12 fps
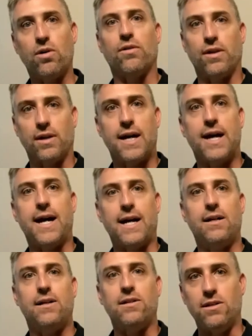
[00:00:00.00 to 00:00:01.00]
the guy,
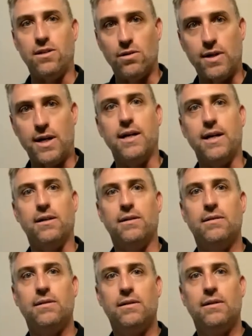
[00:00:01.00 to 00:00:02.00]
you're it.
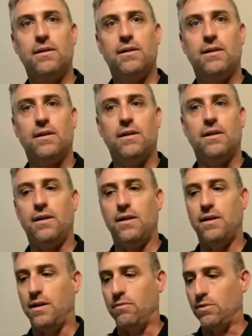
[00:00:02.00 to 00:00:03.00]

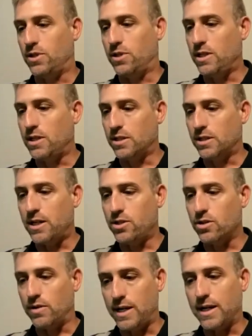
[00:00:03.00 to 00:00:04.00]
And when she decides
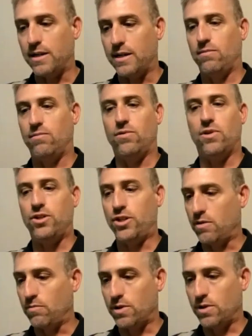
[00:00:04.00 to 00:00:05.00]
you're it, that
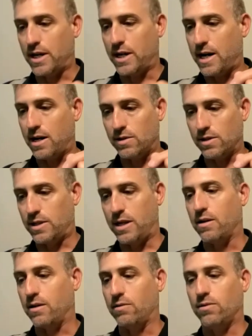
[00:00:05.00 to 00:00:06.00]
genuine desire is
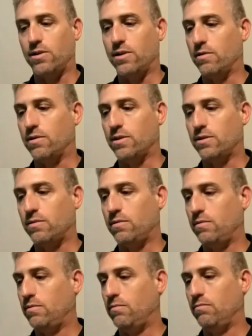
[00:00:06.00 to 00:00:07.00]
there. There is
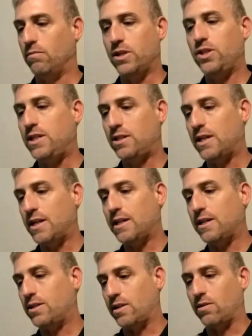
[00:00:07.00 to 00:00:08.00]
what she
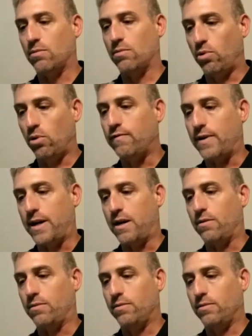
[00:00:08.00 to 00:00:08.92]
says in her profile